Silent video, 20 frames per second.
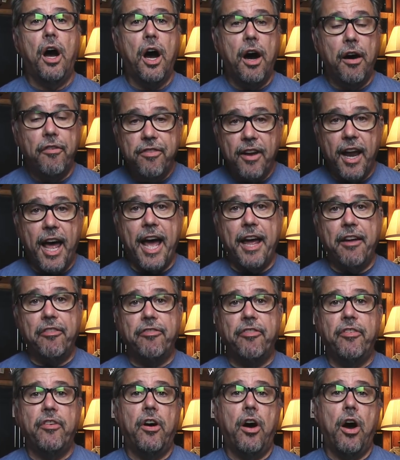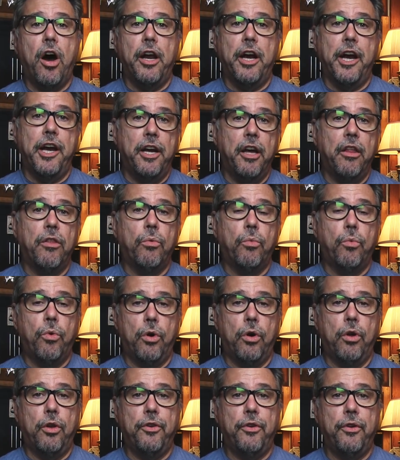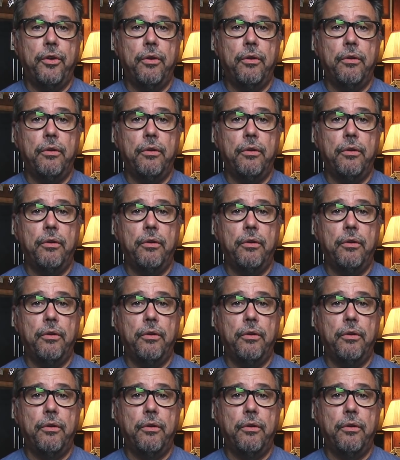of life on another world.